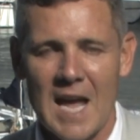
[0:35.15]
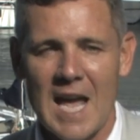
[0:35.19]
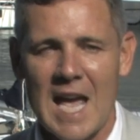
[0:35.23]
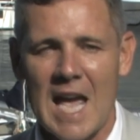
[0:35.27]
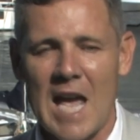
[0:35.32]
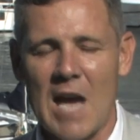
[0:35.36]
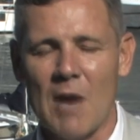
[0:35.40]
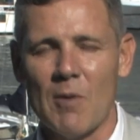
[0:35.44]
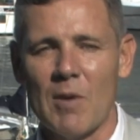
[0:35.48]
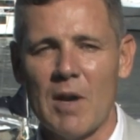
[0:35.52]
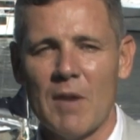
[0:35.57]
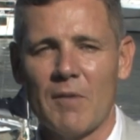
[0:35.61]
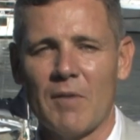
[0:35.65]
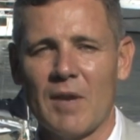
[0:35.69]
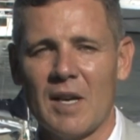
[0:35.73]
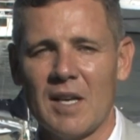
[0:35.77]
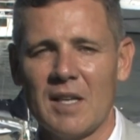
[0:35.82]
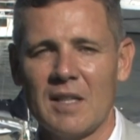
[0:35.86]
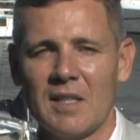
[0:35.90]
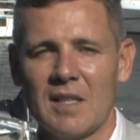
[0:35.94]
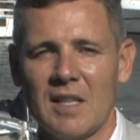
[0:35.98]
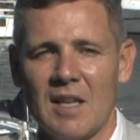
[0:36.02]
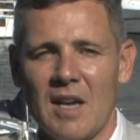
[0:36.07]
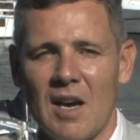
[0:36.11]

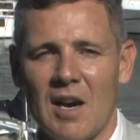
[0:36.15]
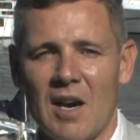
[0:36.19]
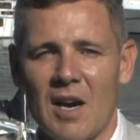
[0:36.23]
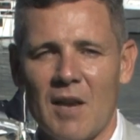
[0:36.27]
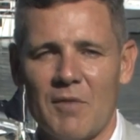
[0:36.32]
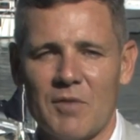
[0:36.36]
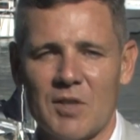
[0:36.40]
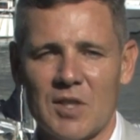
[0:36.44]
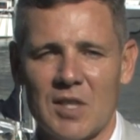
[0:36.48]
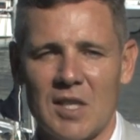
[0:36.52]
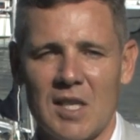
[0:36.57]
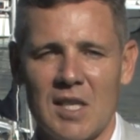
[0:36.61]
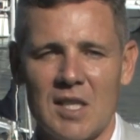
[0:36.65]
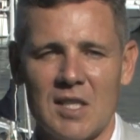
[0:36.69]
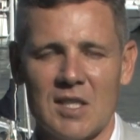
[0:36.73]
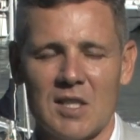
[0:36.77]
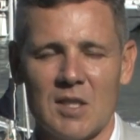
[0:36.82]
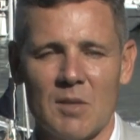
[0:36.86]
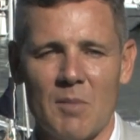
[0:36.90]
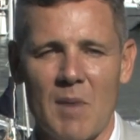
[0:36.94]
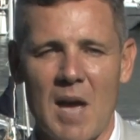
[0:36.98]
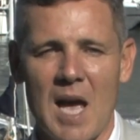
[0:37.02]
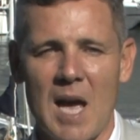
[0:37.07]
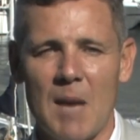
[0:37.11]
However, I've seen
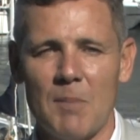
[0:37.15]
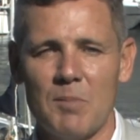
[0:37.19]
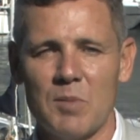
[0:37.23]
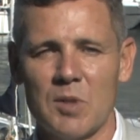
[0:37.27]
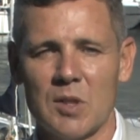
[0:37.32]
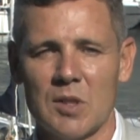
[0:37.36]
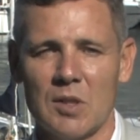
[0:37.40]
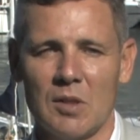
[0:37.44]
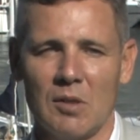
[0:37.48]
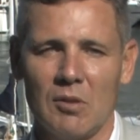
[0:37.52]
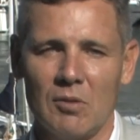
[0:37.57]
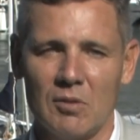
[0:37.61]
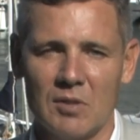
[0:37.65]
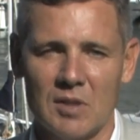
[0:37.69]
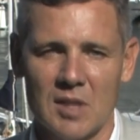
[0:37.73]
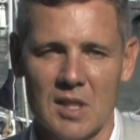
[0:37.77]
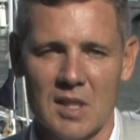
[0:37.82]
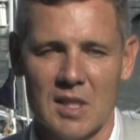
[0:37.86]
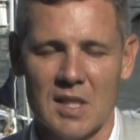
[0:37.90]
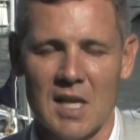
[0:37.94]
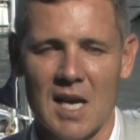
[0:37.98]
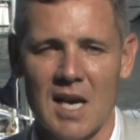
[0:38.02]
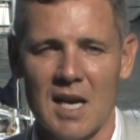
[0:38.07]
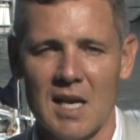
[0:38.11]
some absolute
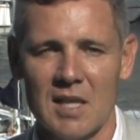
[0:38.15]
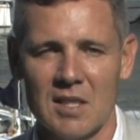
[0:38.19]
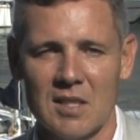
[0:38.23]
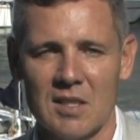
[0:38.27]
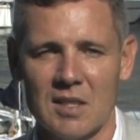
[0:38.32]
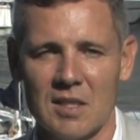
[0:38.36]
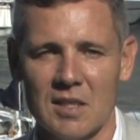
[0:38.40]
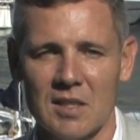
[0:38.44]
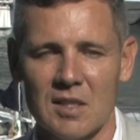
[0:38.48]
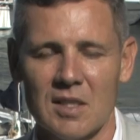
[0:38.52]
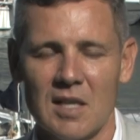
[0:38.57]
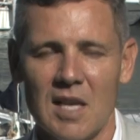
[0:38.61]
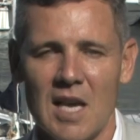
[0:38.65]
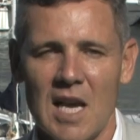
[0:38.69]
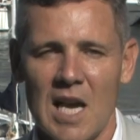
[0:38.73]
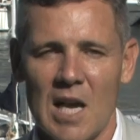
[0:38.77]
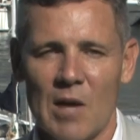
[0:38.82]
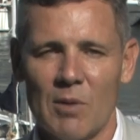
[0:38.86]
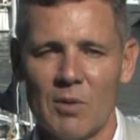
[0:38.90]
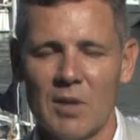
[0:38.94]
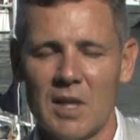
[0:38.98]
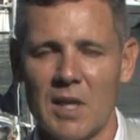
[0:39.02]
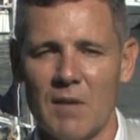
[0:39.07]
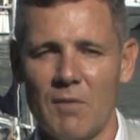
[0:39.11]
disasters. I
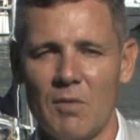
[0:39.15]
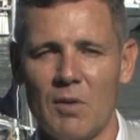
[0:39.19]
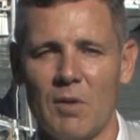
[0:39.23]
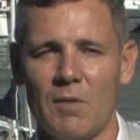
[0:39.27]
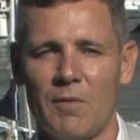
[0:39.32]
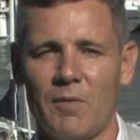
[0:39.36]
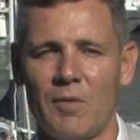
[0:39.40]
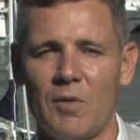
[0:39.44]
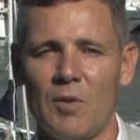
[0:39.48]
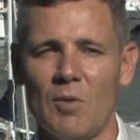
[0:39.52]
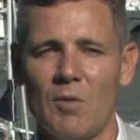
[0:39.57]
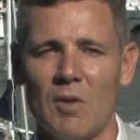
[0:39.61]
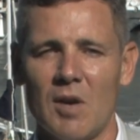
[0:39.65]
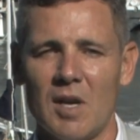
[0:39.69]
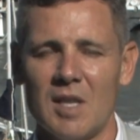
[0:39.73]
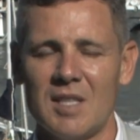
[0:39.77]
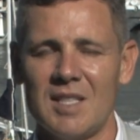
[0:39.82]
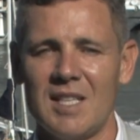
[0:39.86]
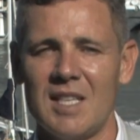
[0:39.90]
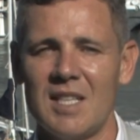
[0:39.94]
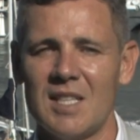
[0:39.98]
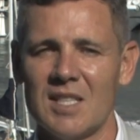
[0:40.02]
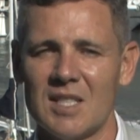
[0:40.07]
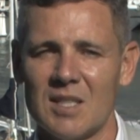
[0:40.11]
want to give you a few
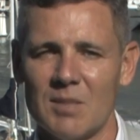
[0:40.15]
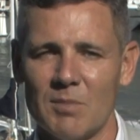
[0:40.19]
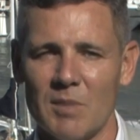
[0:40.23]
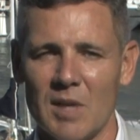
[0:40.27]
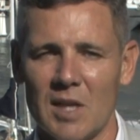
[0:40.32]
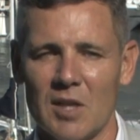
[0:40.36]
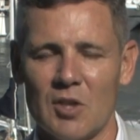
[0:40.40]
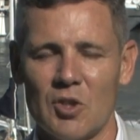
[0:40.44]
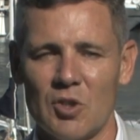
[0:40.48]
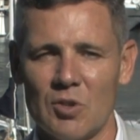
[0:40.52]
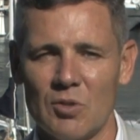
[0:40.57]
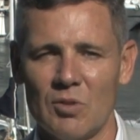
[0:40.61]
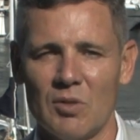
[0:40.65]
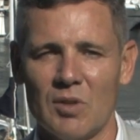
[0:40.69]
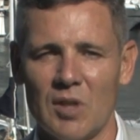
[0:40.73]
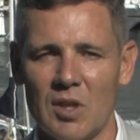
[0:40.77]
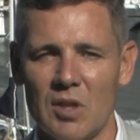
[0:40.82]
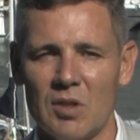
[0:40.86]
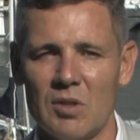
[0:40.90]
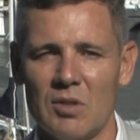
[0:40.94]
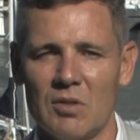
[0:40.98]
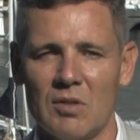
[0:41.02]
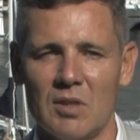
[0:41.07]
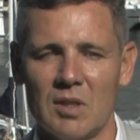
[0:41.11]
ideas to make sure that
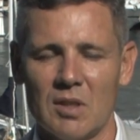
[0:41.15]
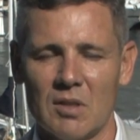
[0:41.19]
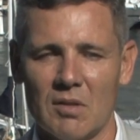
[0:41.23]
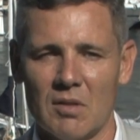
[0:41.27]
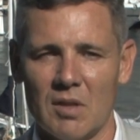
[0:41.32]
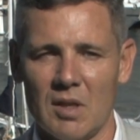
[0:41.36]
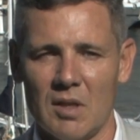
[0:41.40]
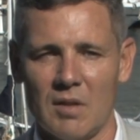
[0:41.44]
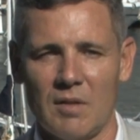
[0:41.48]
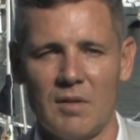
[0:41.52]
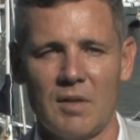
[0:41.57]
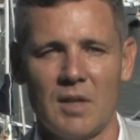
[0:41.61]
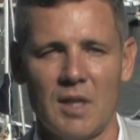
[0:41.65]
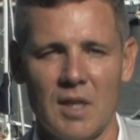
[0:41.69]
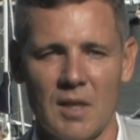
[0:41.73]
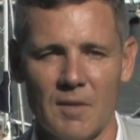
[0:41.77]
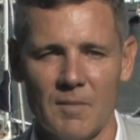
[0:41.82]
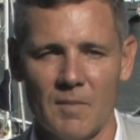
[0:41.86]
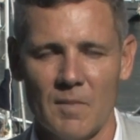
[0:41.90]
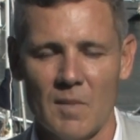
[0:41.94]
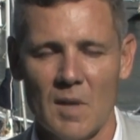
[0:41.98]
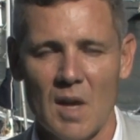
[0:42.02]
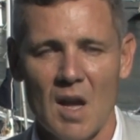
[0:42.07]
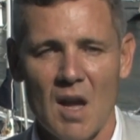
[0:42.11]
you're doing the right thing.